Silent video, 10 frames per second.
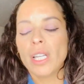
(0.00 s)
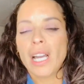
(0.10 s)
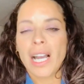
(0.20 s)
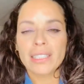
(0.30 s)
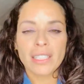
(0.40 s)

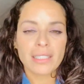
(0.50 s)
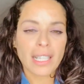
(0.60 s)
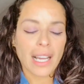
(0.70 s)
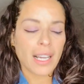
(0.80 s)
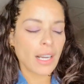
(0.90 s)
I just
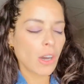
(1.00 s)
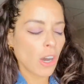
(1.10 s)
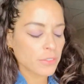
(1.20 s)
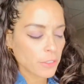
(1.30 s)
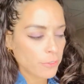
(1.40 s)
got
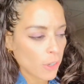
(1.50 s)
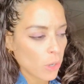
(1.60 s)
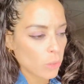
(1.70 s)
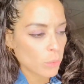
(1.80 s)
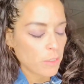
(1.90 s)
off the
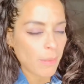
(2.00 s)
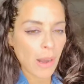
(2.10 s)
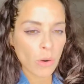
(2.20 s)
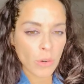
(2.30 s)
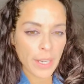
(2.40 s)
phone with my
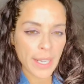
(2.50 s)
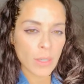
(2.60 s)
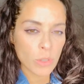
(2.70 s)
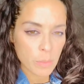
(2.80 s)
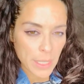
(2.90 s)
old head
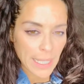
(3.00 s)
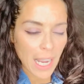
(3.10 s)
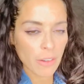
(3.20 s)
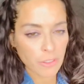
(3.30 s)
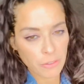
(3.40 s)
who's been
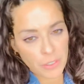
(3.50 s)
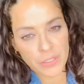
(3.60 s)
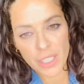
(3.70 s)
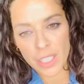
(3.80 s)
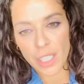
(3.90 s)
down for
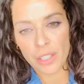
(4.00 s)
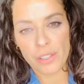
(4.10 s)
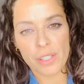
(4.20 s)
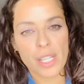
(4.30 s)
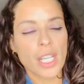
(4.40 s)
50
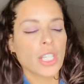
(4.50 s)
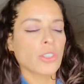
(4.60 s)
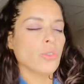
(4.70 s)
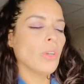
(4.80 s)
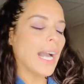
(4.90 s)
years.
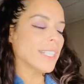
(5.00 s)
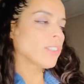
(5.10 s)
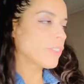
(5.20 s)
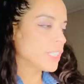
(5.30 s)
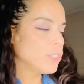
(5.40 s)
You guys
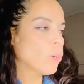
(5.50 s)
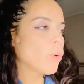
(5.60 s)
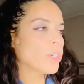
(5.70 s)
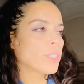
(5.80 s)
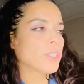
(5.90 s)
already know
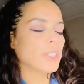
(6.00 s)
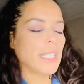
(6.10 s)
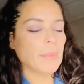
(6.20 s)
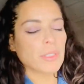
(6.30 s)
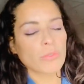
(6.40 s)
her. Her
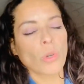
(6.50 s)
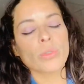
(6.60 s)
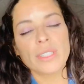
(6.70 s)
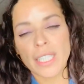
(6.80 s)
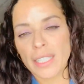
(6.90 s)
name is
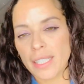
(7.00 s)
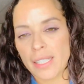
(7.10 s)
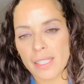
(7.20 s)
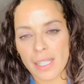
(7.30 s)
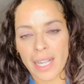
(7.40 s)
Rose
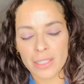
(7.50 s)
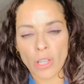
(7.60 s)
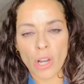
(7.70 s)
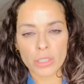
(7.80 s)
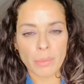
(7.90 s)
Dinkins. I
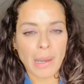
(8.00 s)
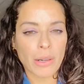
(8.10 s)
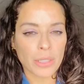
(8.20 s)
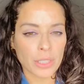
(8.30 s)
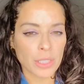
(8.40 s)
talked
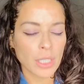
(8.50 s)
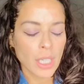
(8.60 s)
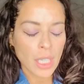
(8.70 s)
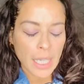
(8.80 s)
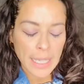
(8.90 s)
about her
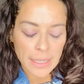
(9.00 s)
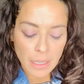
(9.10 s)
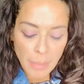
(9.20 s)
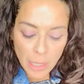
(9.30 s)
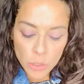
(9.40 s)
in
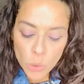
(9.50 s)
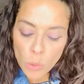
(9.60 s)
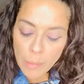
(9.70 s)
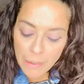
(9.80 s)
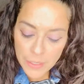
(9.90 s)
about 2
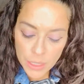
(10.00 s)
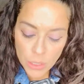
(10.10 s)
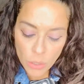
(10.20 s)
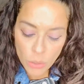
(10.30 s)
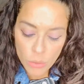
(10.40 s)
of my
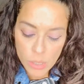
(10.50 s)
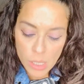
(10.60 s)
videos.